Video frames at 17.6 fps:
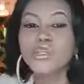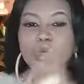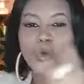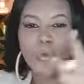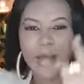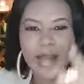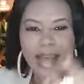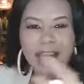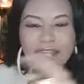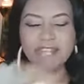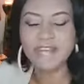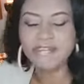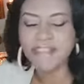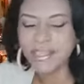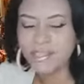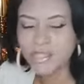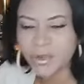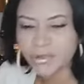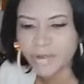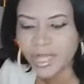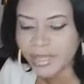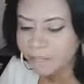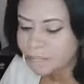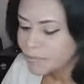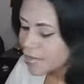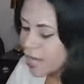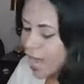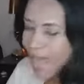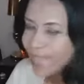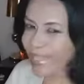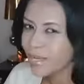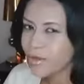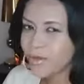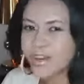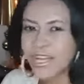You will have the victory. I
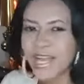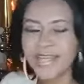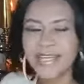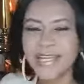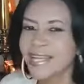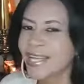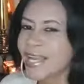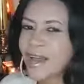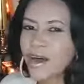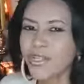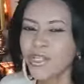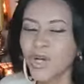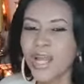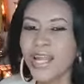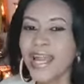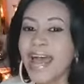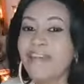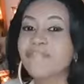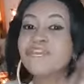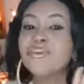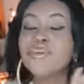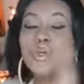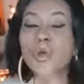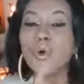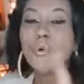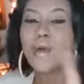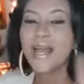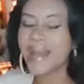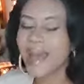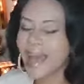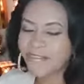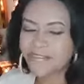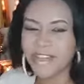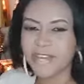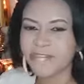decree and declare on your life, you will
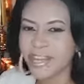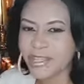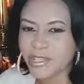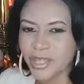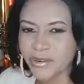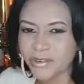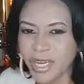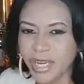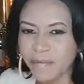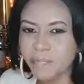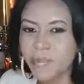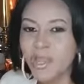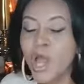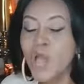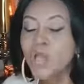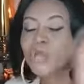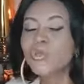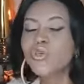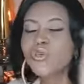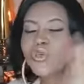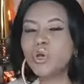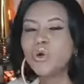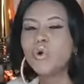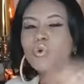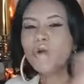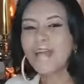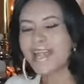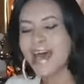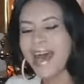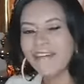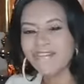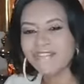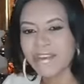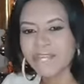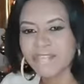have the victory. You will
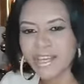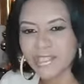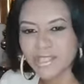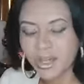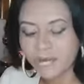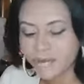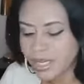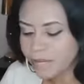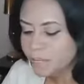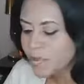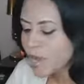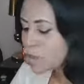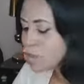have the victory.